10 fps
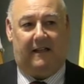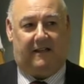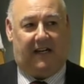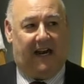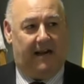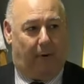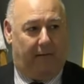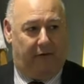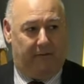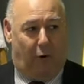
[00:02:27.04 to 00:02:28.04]
Today,
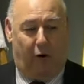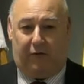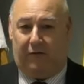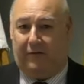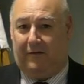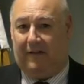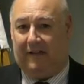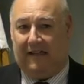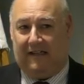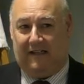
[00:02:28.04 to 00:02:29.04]
Brother Michael
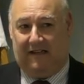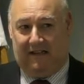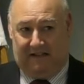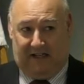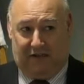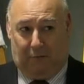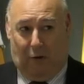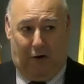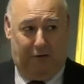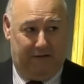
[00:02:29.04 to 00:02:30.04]
does the
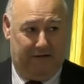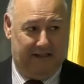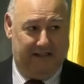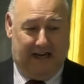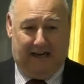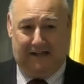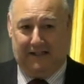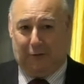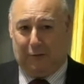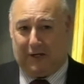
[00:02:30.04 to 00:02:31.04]
role, and
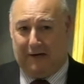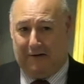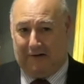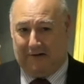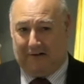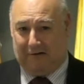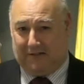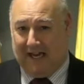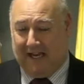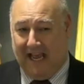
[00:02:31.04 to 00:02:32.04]
he's also on
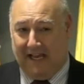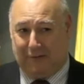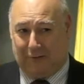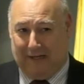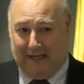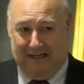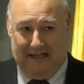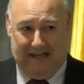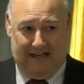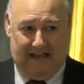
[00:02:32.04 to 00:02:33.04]
State Council,
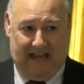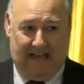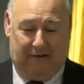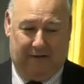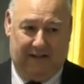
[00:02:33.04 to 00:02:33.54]
our